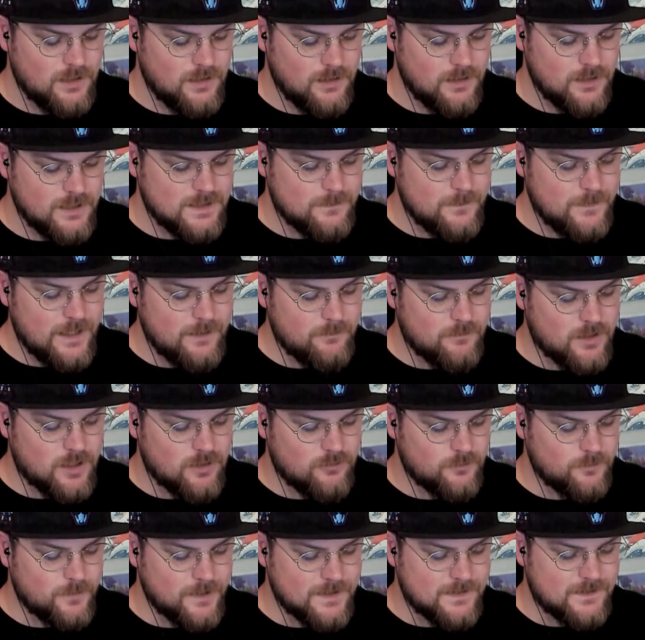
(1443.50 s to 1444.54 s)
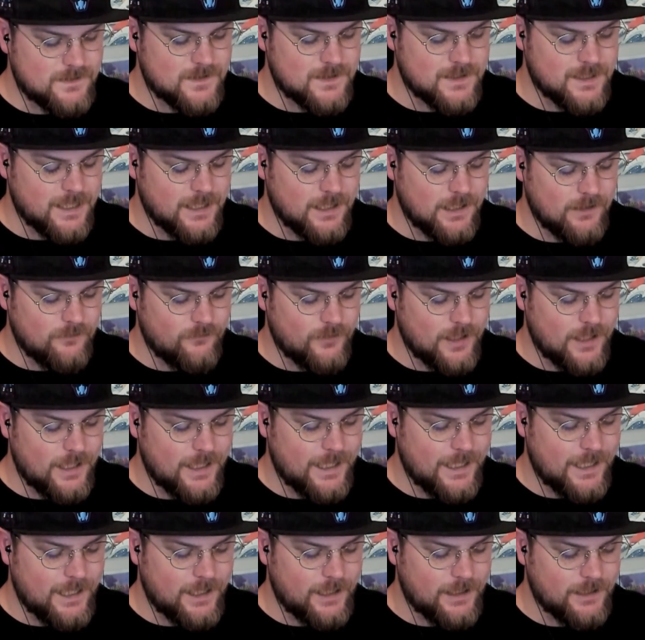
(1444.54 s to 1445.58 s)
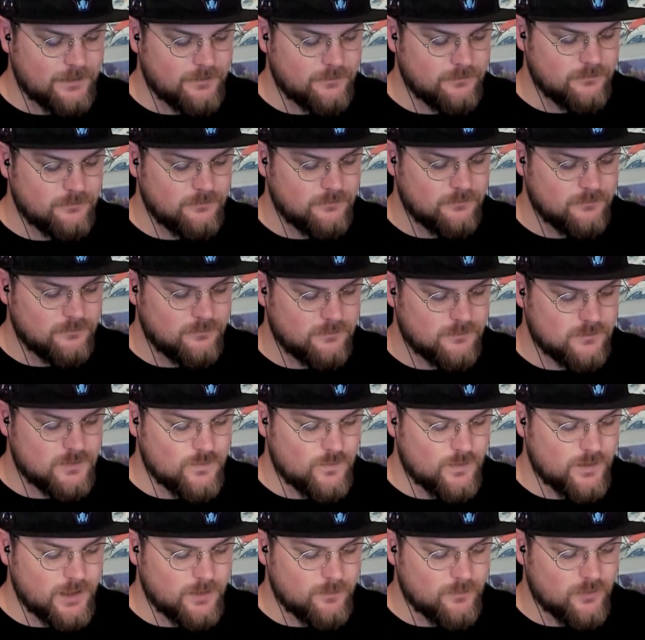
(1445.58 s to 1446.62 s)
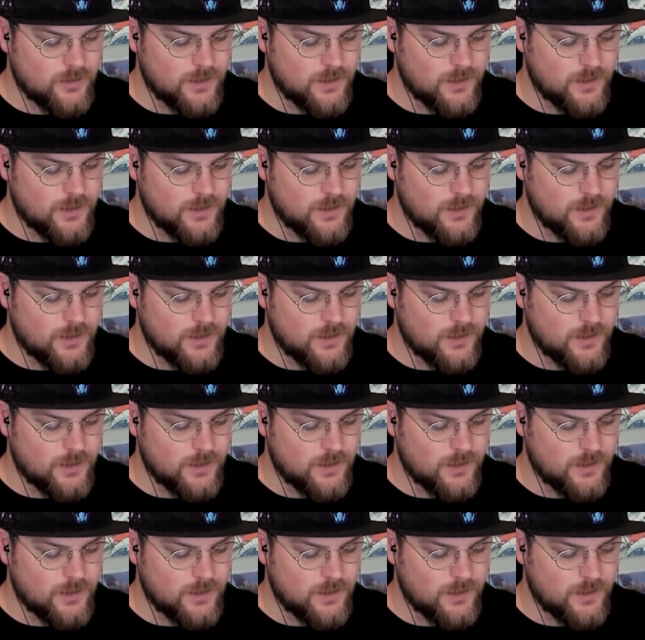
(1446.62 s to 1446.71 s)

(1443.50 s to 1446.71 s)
This Magmar would be sick if it had 20 more